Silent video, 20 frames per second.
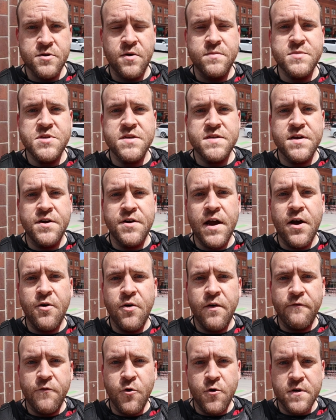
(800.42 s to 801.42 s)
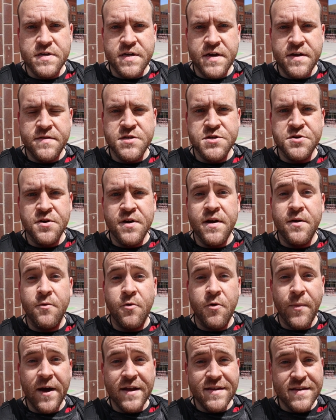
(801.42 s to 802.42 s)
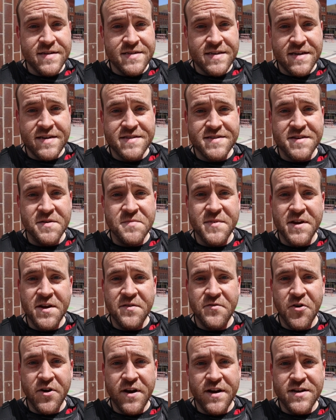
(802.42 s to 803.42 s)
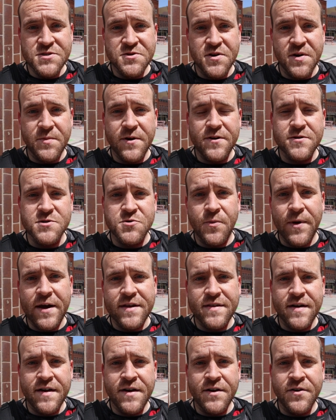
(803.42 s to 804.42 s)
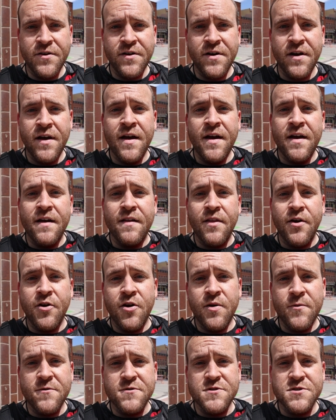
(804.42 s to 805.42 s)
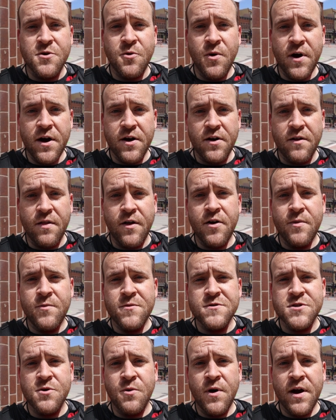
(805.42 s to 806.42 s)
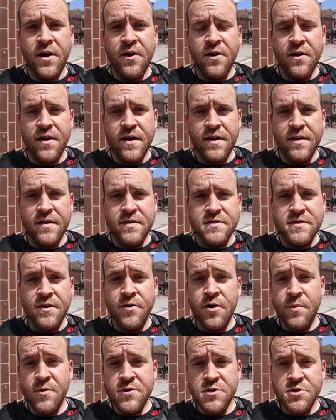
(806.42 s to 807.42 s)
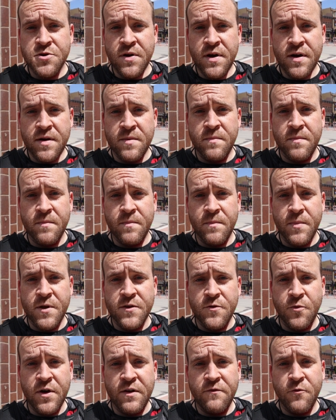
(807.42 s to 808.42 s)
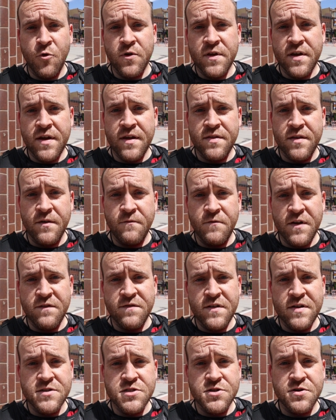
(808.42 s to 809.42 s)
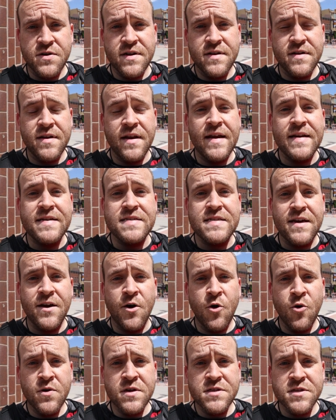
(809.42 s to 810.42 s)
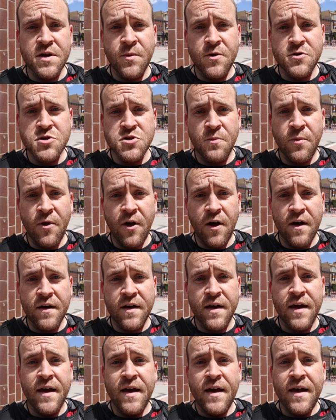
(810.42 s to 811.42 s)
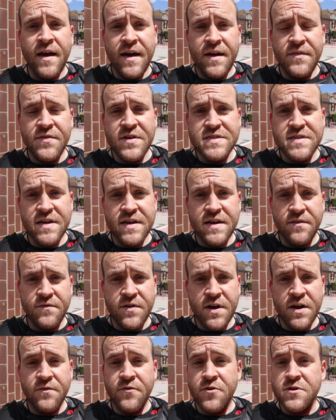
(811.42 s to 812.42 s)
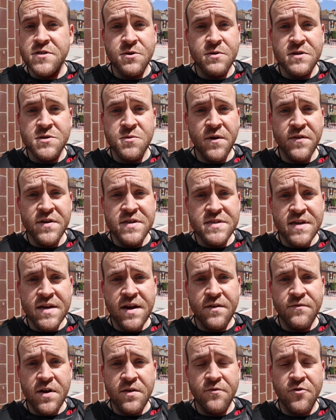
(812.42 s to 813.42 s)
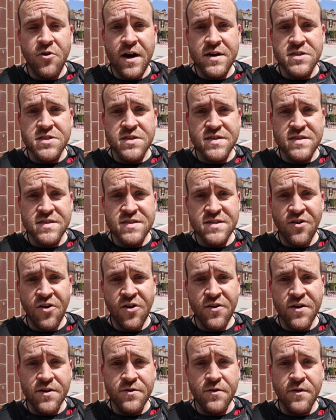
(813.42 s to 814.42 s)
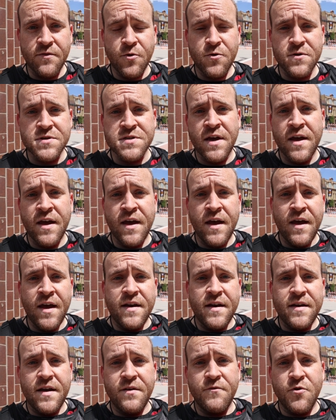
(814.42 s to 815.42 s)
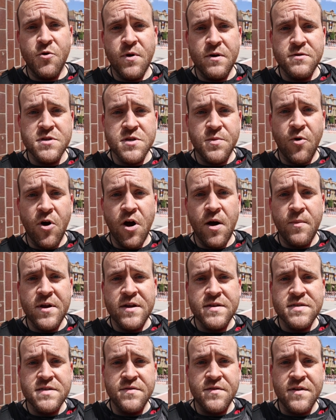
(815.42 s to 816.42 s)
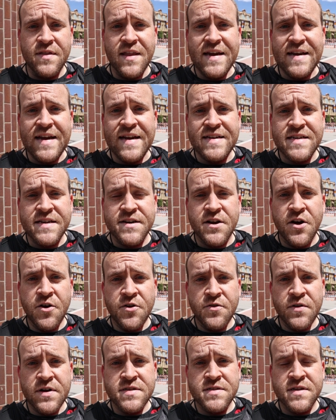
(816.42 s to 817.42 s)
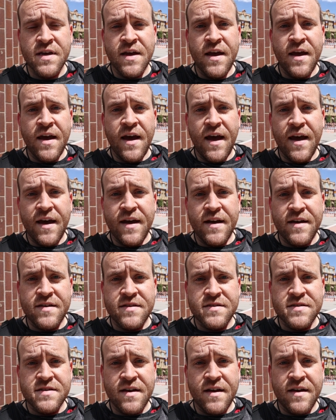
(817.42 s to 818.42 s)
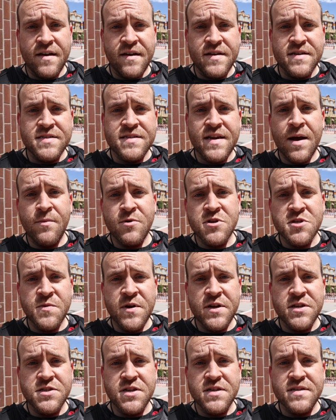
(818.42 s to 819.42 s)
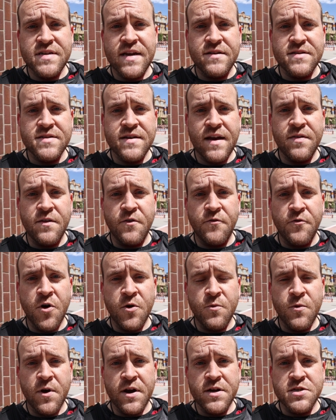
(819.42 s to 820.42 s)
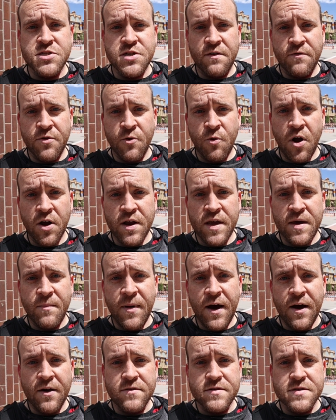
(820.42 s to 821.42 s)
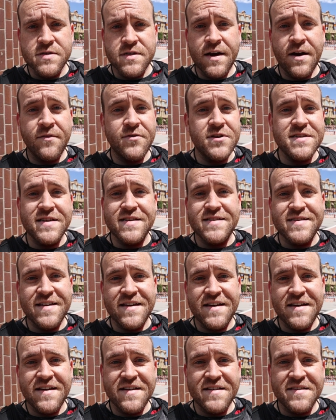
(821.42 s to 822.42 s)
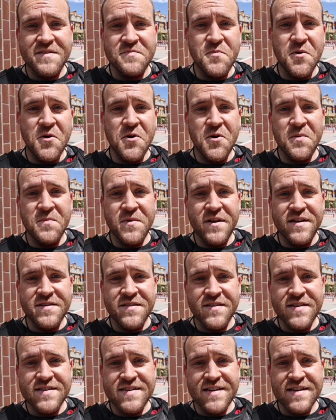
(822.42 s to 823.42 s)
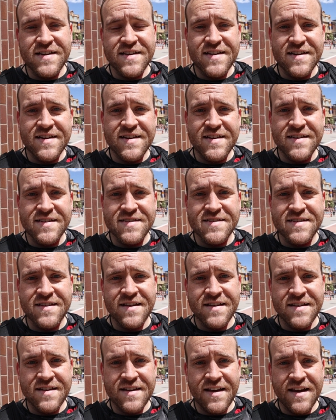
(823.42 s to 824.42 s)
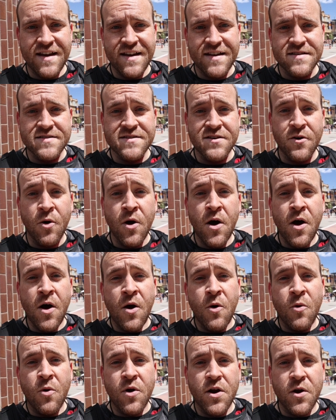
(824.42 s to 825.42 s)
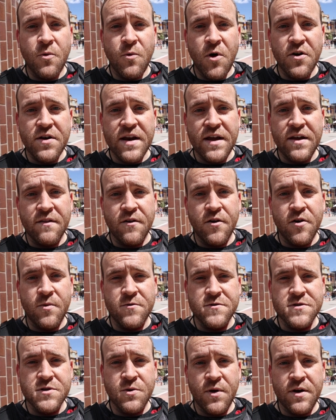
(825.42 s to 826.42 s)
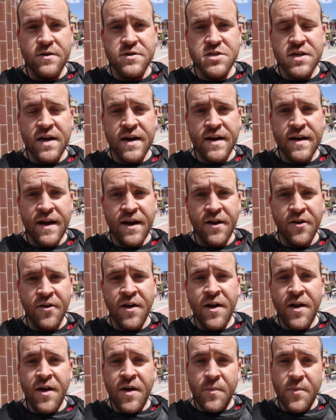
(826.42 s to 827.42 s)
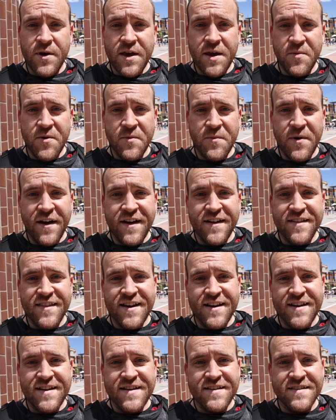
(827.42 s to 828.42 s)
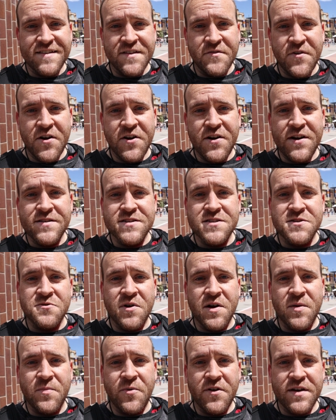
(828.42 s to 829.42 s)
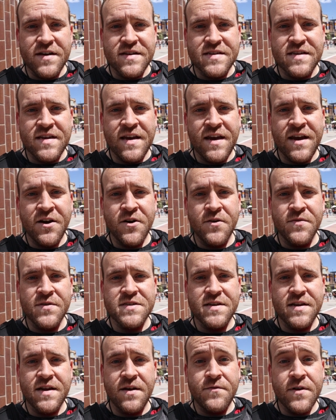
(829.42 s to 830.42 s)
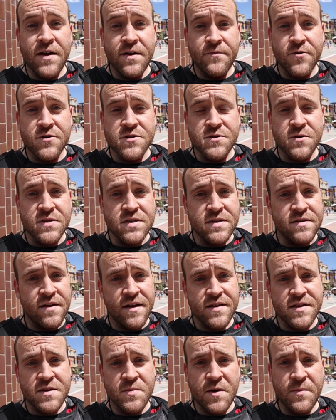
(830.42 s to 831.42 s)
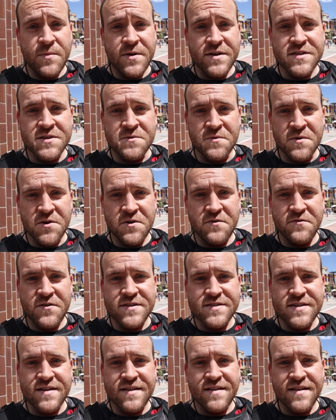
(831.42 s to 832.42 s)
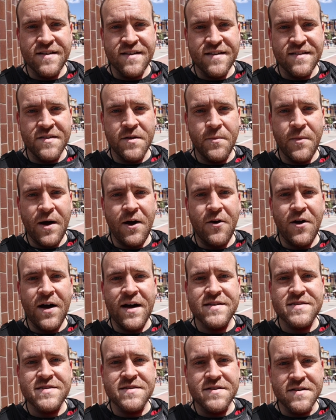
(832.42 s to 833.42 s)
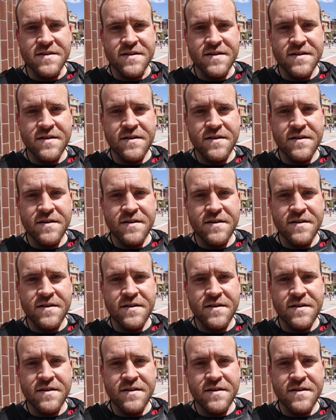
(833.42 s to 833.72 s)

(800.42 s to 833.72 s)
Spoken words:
So I'm just here now on 14th Street. We're about to see some Denver history because we're about to enter Larimer Square. Larimer Square is Larimer Street between 14th and 15th Street. It is the oldest commercial block in the city of Denver. So it's where the city of Denver actually started. Now, of course, Denver rose to prominence in the late 1800s as an establishment just outside the Front Range of the Rocky Mountains. And ever since then, it's boomed into the city that it is today. So we're gonna walk down Larimer Square and check it out. But keep in mind that it is a very historic place here in the city of Denver, so it's not to be missed when you visit the Mile High City.